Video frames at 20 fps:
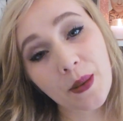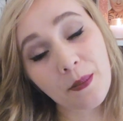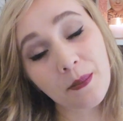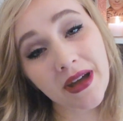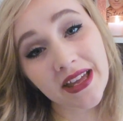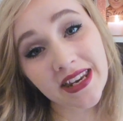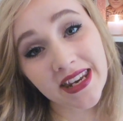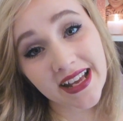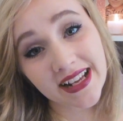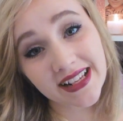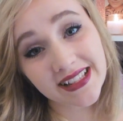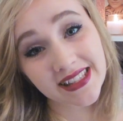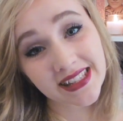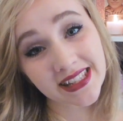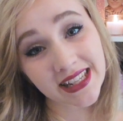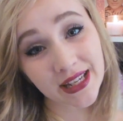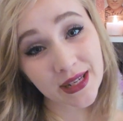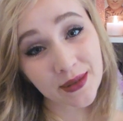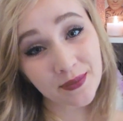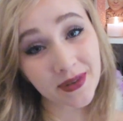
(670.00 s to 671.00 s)
My next
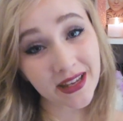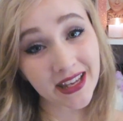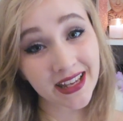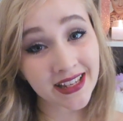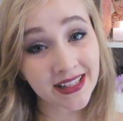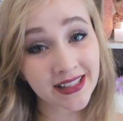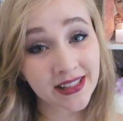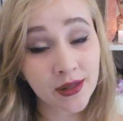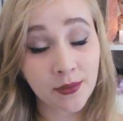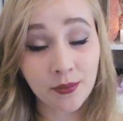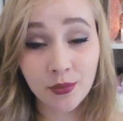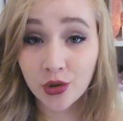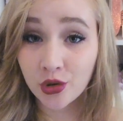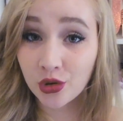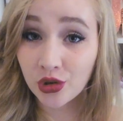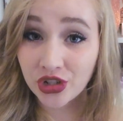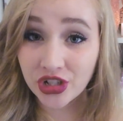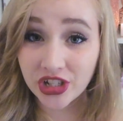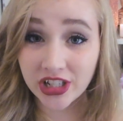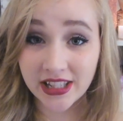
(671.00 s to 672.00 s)
tip is
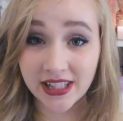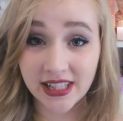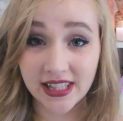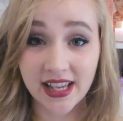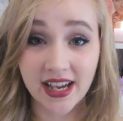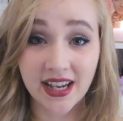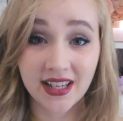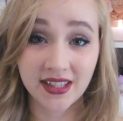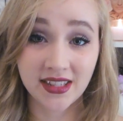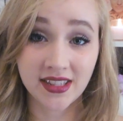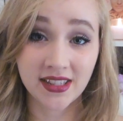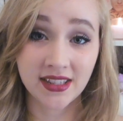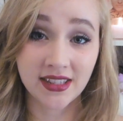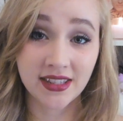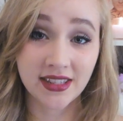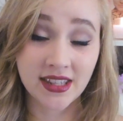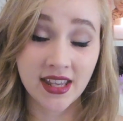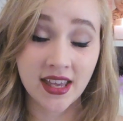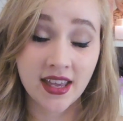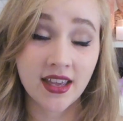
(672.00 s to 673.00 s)
portion
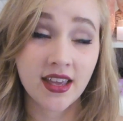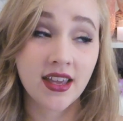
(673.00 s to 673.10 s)
sizes.